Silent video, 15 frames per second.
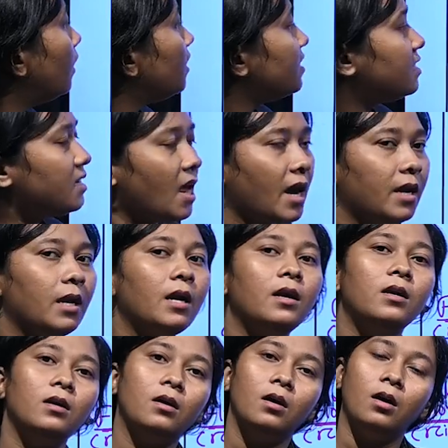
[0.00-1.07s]

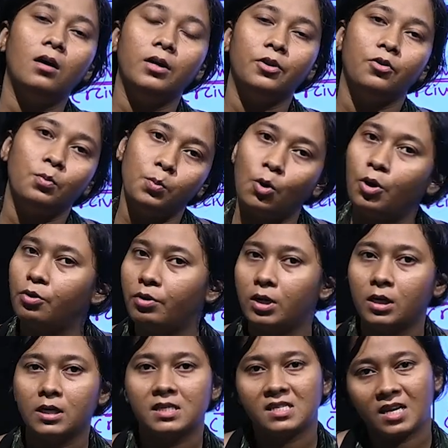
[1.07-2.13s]
Stagnant, your pond
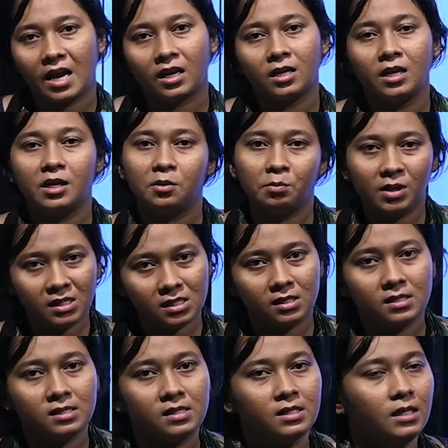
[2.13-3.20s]
water is stagnant. It means
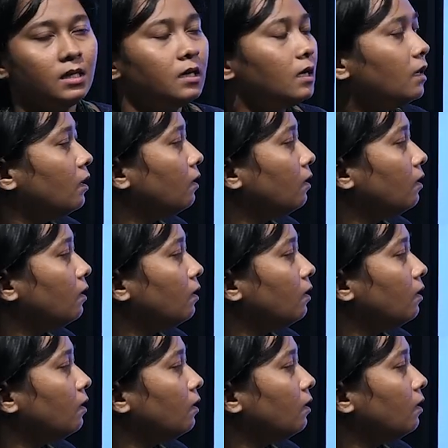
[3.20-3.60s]
it's still.